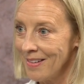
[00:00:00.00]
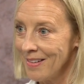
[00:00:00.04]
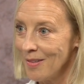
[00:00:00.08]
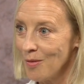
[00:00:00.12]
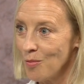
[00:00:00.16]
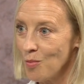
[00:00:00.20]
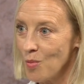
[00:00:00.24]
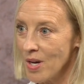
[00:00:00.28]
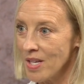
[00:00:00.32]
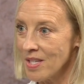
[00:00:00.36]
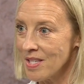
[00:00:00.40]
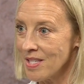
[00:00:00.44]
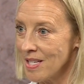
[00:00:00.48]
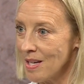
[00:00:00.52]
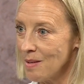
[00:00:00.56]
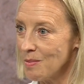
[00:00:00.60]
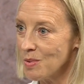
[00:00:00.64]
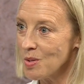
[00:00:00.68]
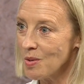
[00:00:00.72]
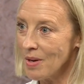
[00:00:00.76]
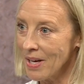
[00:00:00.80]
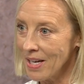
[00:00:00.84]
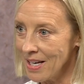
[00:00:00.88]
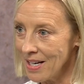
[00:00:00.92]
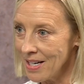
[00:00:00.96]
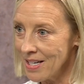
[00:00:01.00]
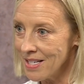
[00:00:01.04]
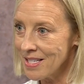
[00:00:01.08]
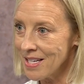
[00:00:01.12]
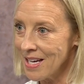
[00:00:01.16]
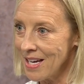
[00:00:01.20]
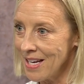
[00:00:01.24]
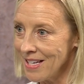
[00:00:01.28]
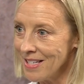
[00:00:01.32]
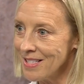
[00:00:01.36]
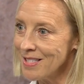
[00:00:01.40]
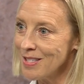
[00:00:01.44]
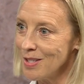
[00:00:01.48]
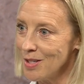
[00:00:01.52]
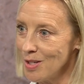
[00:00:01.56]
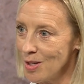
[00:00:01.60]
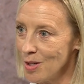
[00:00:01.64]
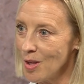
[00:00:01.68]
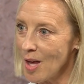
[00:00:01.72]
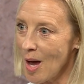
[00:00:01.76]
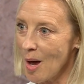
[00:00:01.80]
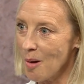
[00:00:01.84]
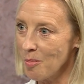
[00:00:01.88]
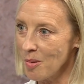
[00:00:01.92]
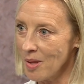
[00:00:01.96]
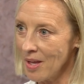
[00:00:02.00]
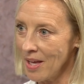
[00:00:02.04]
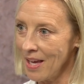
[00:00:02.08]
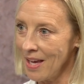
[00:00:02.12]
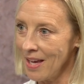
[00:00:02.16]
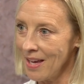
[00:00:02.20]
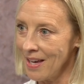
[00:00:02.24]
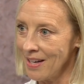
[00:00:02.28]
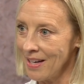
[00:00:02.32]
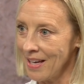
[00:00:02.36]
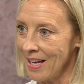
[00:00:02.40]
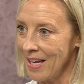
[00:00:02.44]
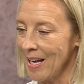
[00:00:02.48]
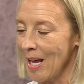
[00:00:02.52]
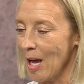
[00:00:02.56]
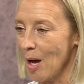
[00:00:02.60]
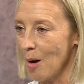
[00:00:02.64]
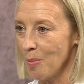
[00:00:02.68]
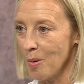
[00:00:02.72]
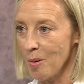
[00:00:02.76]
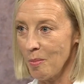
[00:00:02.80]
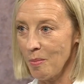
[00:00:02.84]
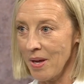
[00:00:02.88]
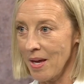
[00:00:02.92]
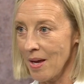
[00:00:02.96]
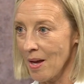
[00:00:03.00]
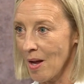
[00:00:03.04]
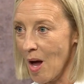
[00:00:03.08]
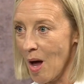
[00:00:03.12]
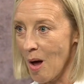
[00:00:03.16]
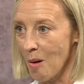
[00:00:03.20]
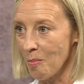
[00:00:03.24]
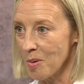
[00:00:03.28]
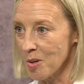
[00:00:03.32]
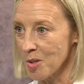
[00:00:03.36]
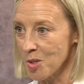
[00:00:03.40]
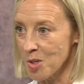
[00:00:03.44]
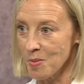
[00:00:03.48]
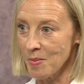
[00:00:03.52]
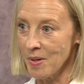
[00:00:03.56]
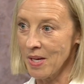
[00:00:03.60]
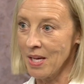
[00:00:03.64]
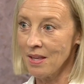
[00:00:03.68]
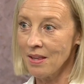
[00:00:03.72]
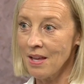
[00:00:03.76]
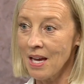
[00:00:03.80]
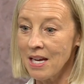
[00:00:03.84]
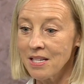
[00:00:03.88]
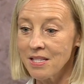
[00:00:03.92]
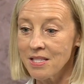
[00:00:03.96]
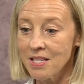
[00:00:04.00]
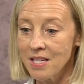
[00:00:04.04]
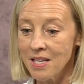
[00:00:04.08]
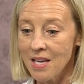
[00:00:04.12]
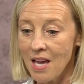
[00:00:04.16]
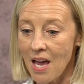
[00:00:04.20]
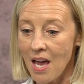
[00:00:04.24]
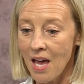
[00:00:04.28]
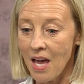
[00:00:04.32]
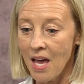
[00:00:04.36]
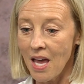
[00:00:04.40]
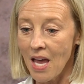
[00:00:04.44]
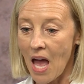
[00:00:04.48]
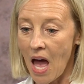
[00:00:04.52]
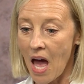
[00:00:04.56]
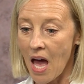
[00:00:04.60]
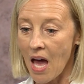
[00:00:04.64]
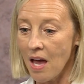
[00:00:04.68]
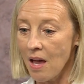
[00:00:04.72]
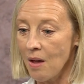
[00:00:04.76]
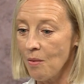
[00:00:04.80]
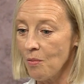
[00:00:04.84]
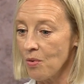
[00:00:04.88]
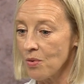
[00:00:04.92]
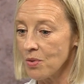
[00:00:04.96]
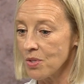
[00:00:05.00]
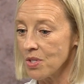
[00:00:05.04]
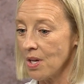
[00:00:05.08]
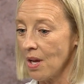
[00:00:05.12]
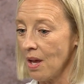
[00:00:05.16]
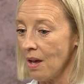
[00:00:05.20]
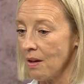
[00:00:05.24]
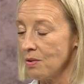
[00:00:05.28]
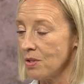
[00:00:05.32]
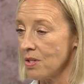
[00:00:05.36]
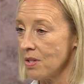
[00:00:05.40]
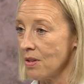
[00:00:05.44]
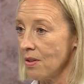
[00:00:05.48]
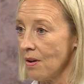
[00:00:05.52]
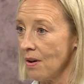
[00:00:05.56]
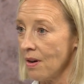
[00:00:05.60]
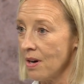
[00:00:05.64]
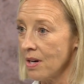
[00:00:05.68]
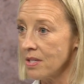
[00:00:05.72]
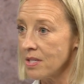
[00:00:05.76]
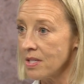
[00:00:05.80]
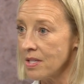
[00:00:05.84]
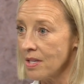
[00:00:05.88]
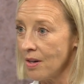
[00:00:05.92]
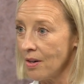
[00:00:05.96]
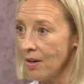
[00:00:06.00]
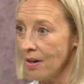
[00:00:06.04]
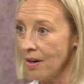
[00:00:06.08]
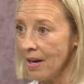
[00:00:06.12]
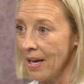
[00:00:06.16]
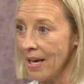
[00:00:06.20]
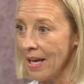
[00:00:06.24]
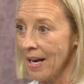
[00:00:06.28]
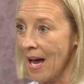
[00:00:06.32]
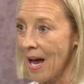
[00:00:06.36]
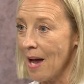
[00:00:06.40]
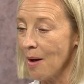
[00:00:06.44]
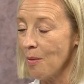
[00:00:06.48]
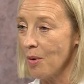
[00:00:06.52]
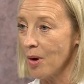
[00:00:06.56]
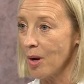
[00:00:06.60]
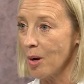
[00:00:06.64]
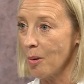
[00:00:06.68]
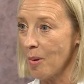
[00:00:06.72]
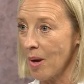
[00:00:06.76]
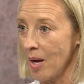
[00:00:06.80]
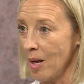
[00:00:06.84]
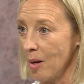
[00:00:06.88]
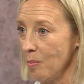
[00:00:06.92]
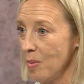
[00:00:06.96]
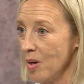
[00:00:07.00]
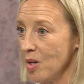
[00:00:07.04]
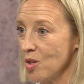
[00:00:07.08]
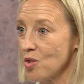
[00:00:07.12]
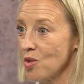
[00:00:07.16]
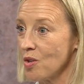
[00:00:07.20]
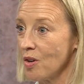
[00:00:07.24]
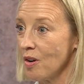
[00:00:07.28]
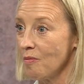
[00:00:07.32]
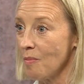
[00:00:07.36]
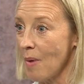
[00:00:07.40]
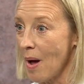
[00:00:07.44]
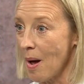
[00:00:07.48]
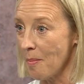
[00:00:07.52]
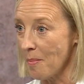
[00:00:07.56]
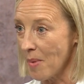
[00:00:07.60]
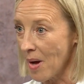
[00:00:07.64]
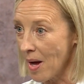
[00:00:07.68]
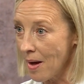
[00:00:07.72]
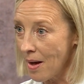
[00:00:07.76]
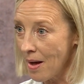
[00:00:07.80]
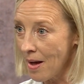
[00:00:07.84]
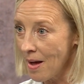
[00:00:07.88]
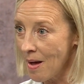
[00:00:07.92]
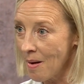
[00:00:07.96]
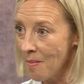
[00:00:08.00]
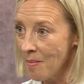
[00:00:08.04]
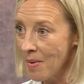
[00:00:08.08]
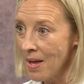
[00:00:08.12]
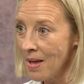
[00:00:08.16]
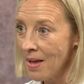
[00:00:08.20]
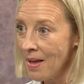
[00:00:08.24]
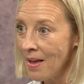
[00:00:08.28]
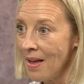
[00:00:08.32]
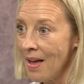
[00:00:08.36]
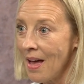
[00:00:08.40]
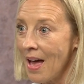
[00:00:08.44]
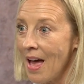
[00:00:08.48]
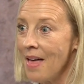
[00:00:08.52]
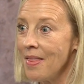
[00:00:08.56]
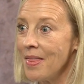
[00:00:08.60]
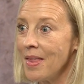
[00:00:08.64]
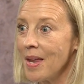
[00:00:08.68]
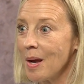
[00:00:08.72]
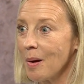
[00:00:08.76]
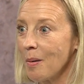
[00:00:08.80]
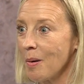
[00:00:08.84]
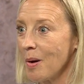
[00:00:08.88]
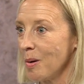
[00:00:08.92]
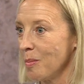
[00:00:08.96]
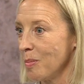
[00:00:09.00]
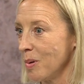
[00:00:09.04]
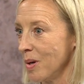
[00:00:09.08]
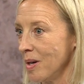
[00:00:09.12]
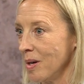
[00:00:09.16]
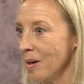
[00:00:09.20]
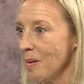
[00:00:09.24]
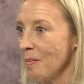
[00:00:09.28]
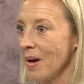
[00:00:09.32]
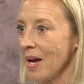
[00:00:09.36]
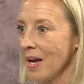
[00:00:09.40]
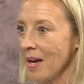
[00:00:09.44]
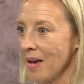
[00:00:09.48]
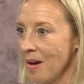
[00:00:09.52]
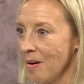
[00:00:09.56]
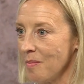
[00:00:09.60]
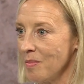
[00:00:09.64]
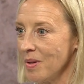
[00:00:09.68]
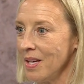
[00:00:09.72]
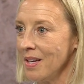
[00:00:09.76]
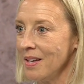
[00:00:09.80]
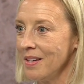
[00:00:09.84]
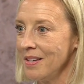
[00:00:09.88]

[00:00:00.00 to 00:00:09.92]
What steps do I need to take to do that plan, and helping me accomplishment. Like today, I want to go to the art center and I want to paint a picture of my mom, and then I'm going to put it in my cubby.